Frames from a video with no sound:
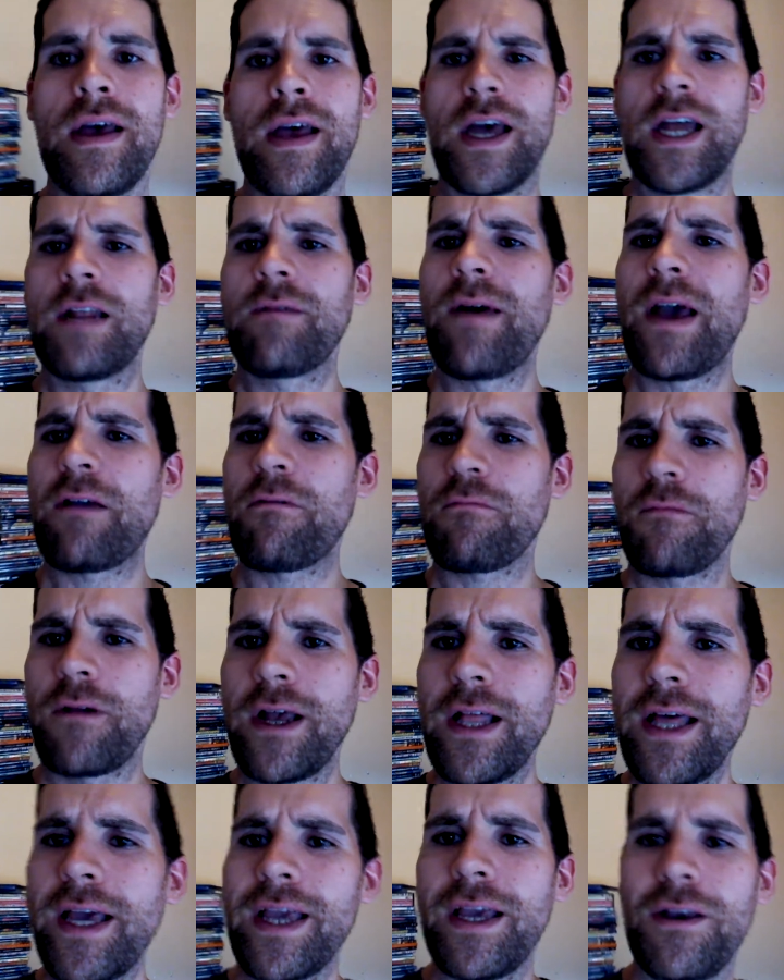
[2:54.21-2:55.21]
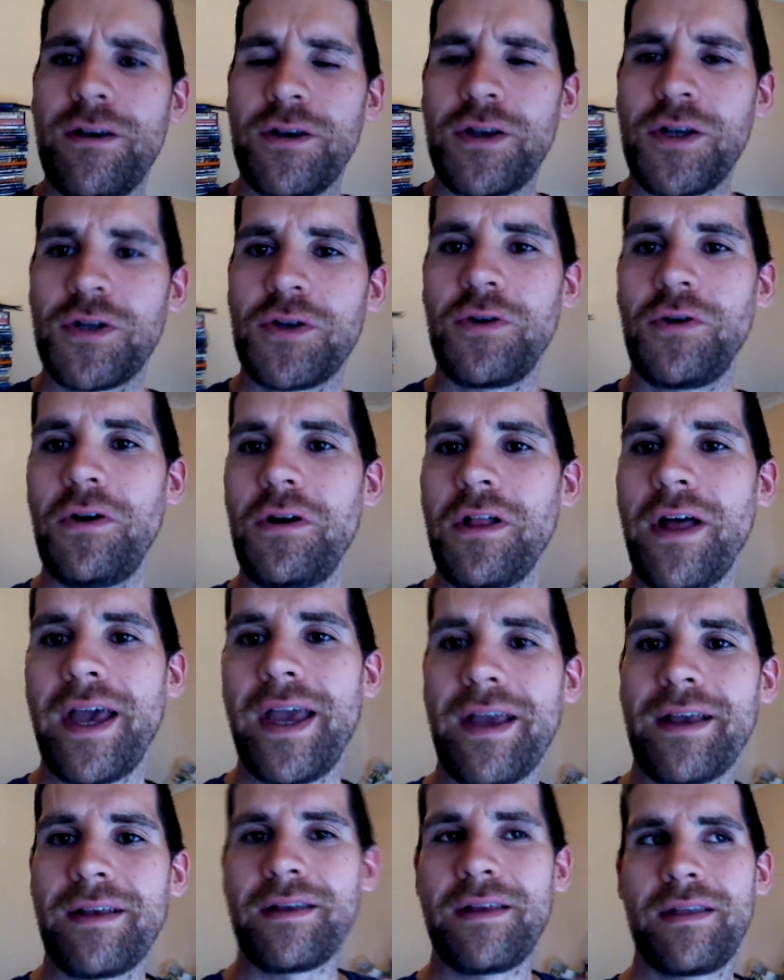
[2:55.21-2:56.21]
And I'm like, really, are you sure?
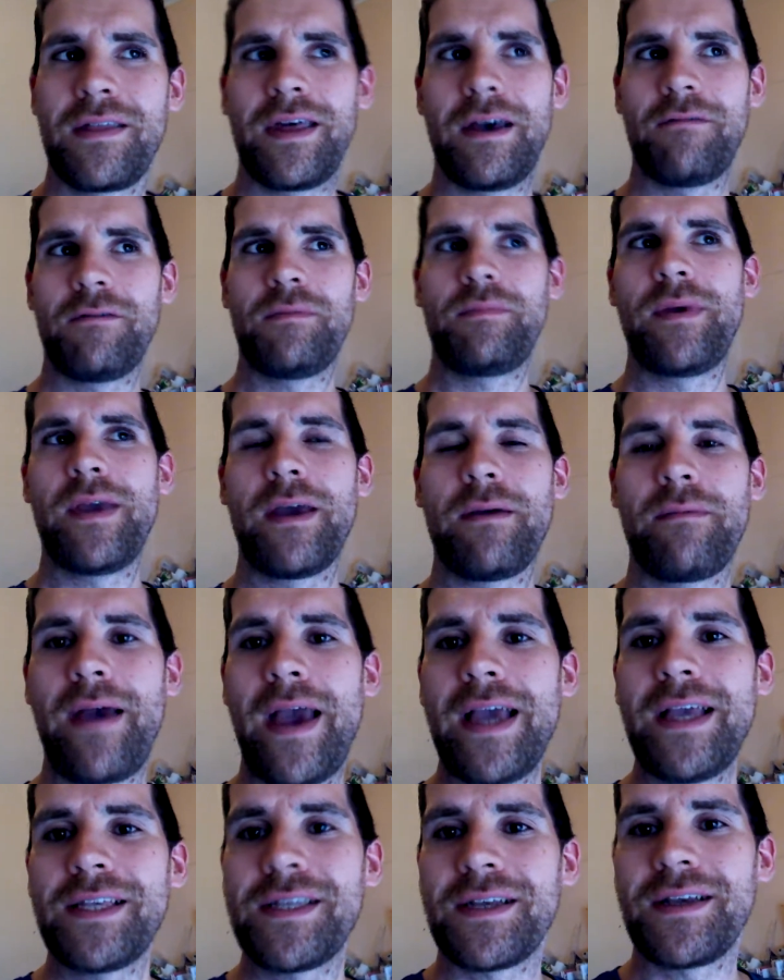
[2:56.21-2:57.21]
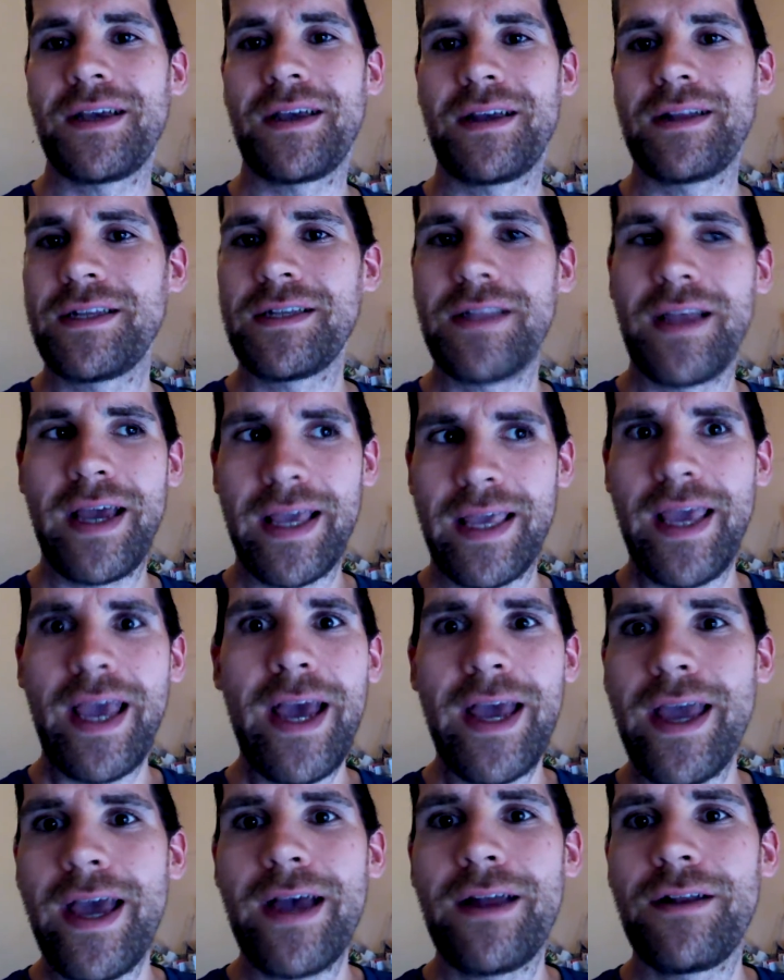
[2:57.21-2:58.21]
Like, that would be amazing. And he's like,
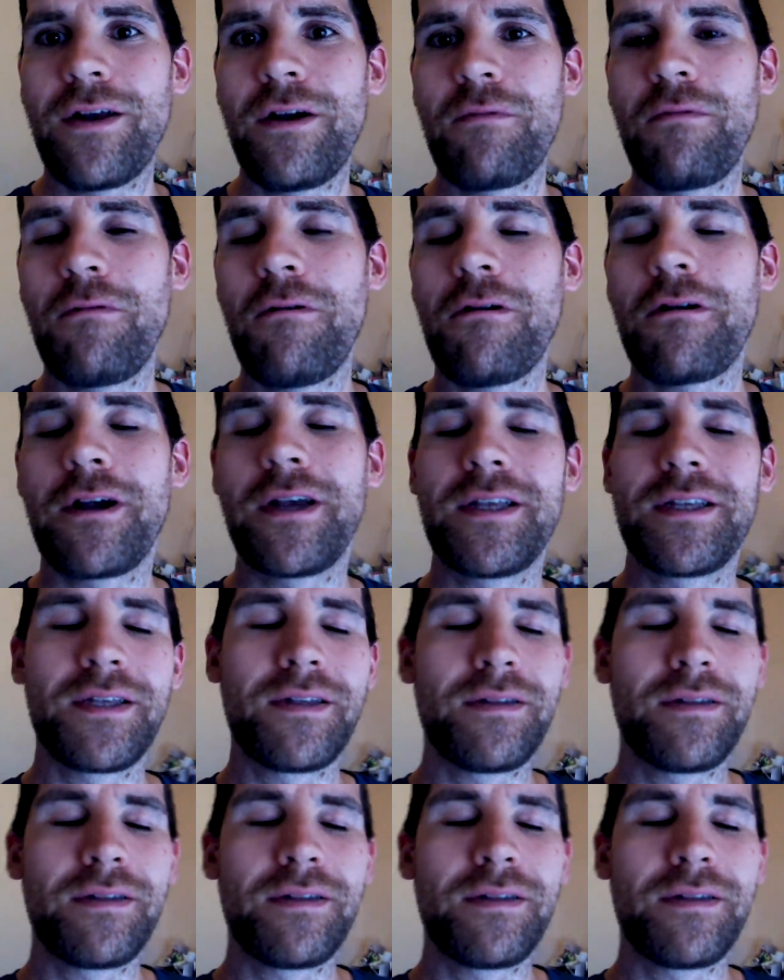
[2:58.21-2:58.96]
yeah, no worries.